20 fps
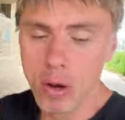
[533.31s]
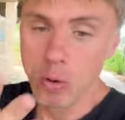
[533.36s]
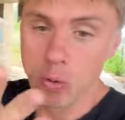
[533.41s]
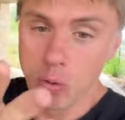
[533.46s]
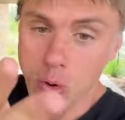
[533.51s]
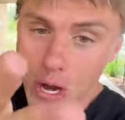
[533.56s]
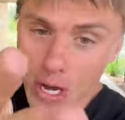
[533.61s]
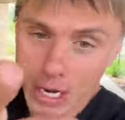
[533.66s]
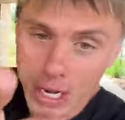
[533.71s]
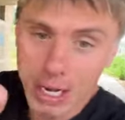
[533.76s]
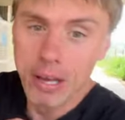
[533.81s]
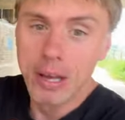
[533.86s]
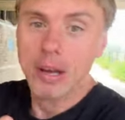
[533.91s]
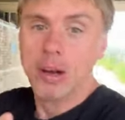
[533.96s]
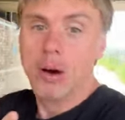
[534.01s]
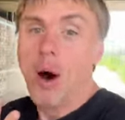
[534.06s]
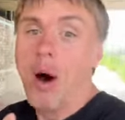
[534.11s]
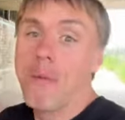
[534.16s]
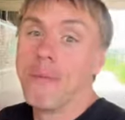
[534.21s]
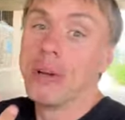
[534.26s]
Ready?
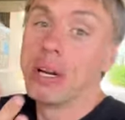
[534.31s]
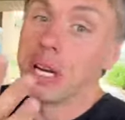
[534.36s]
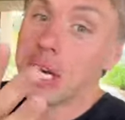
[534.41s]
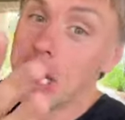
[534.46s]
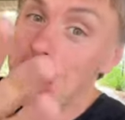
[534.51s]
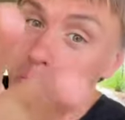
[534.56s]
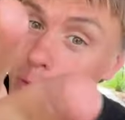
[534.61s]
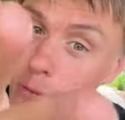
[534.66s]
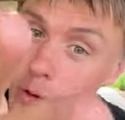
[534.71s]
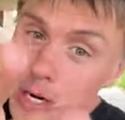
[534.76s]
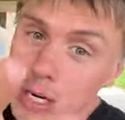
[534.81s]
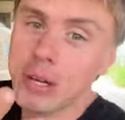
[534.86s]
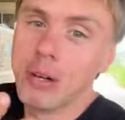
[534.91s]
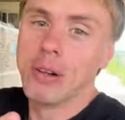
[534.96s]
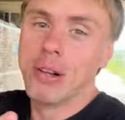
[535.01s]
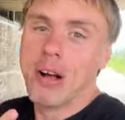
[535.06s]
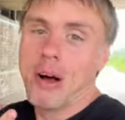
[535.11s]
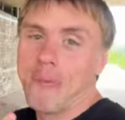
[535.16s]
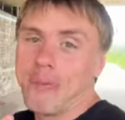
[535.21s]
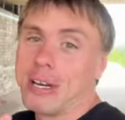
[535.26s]
I'm going to get real.
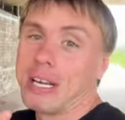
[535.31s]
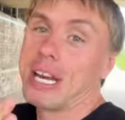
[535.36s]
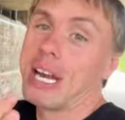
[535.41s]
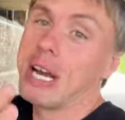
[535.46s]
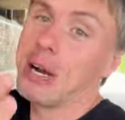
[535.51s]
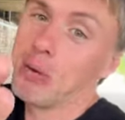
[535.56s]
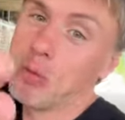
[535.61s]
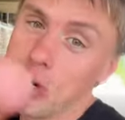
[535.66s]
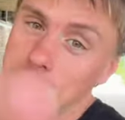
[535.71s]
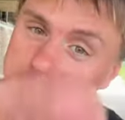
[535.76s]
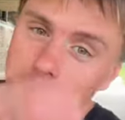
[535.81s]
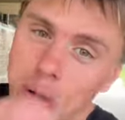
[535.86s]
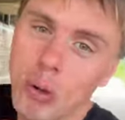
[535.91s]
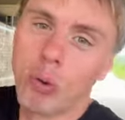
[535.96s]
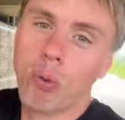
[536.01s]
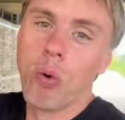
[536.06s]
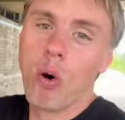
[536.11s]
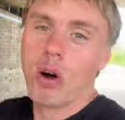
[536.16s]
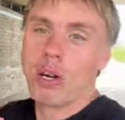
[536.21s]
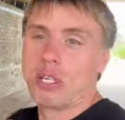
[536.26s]
I'm going to get real.
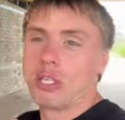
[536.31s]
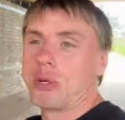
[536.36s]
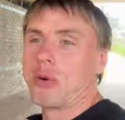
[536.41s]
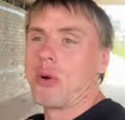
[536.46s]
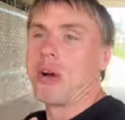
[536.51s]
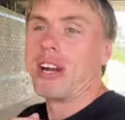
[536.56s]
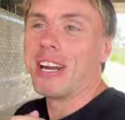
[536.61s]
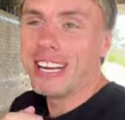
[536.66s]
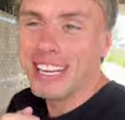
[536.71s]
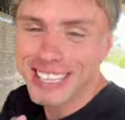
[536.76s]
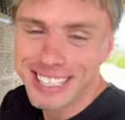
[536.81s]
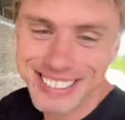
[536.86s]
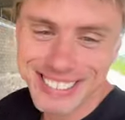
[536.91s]
Watch, ready?